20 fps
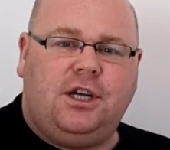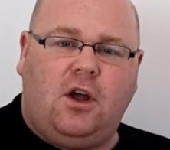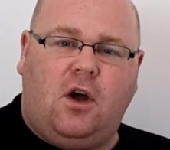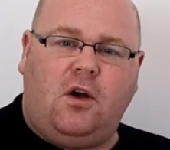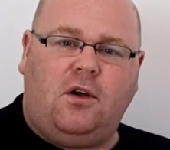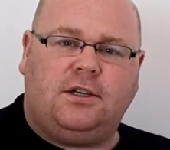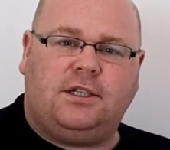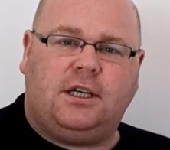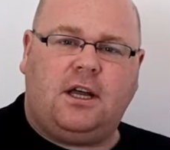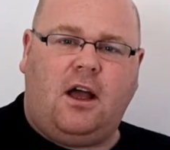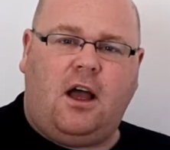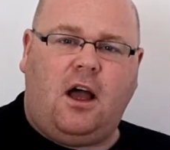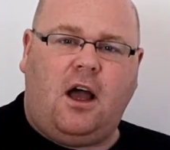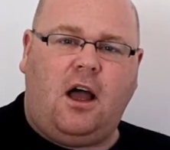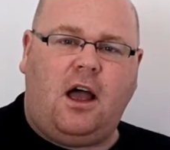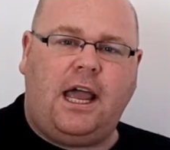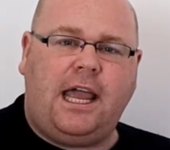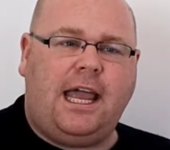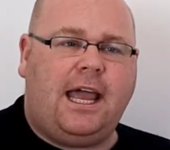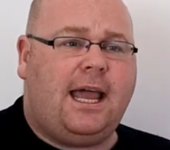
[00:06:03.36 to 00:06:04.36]
costs are
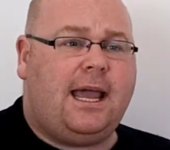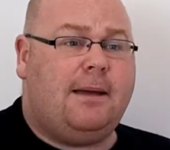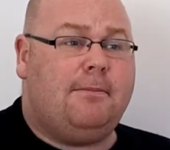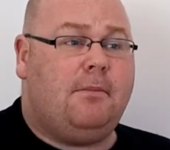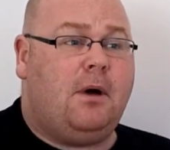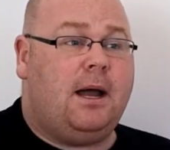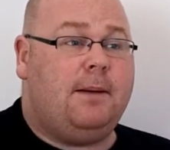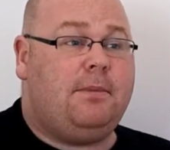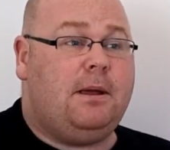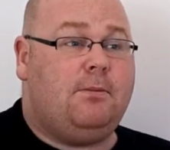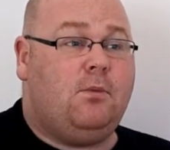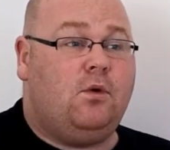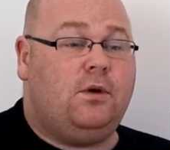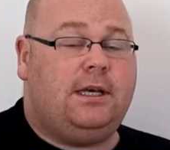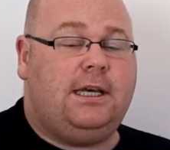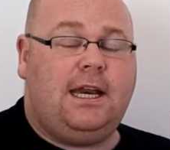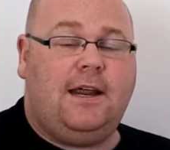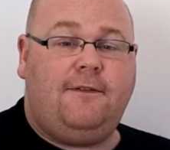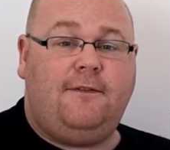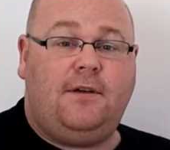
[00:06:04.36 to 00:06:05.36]
higher, it might be more
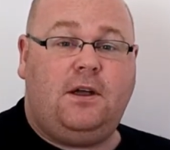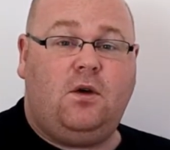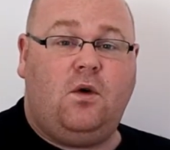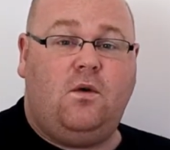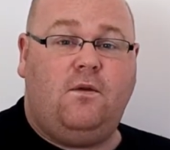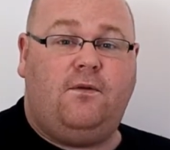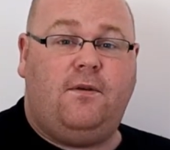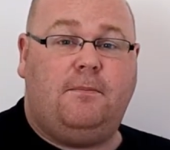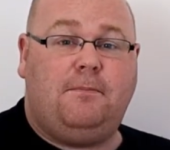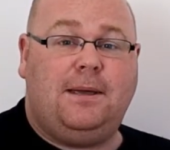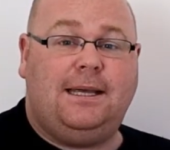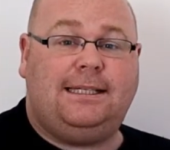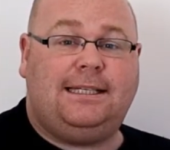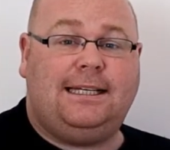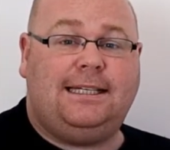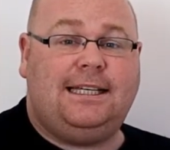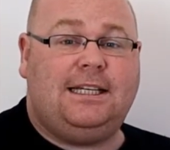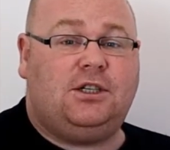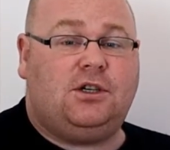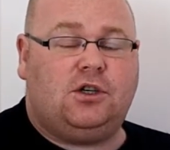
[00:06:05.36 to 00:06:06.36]
difficult for
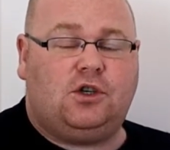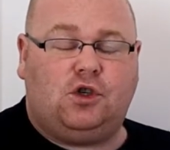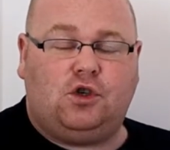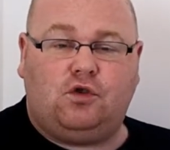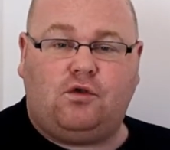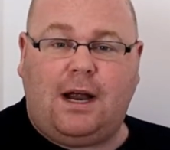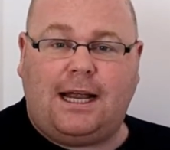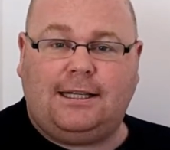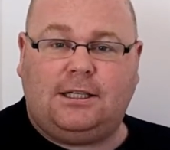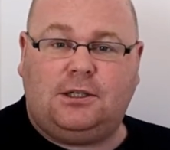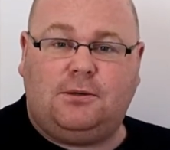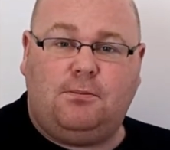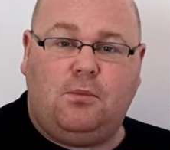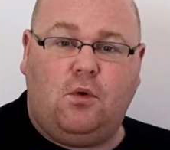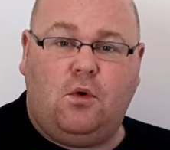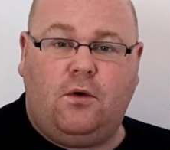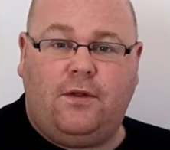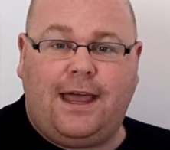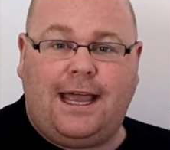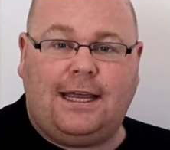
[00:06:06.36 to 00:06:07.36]
businesses to
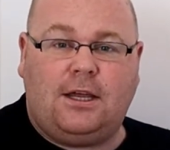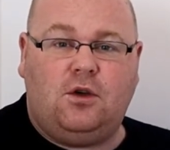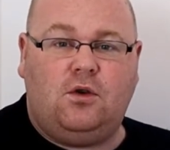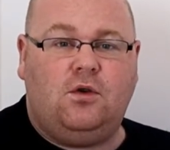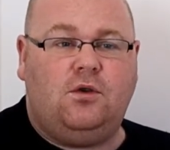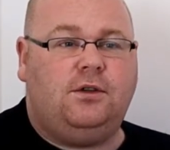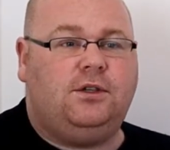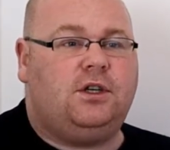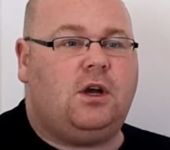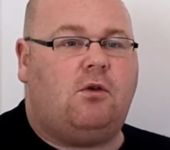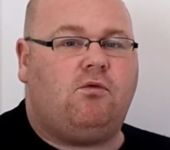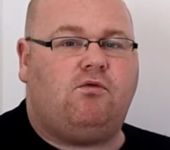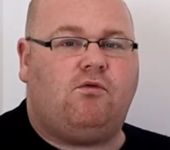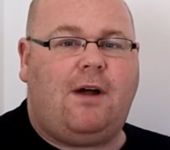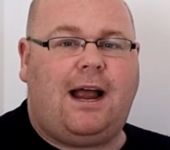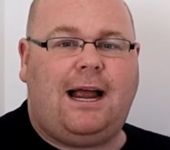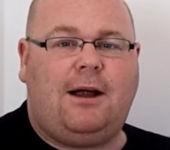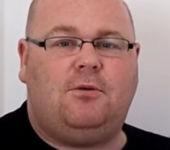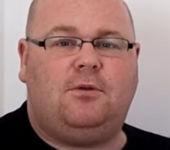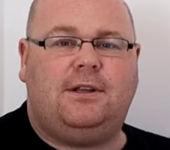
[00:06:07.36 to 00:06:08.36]
transport their goods
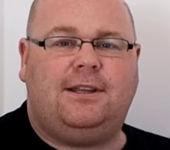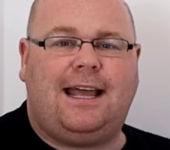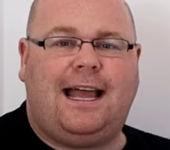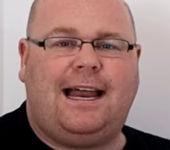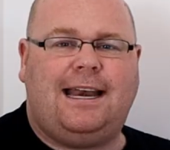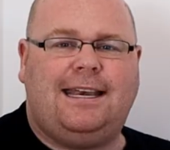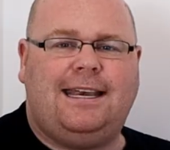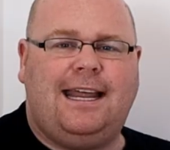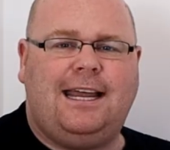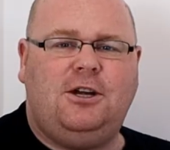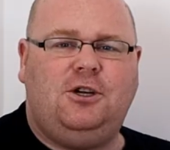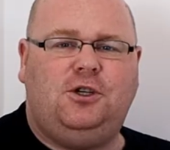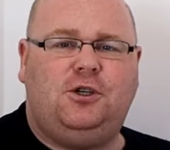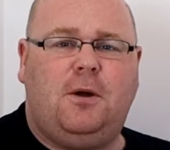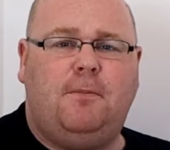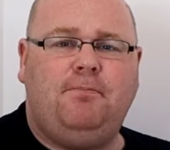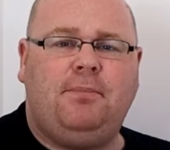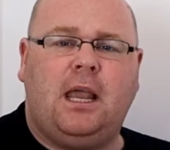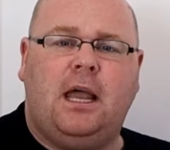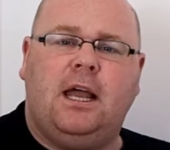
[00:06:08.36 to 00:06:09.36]
around that
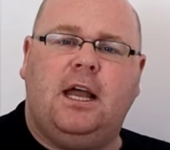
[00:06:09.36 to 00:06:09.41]
nation.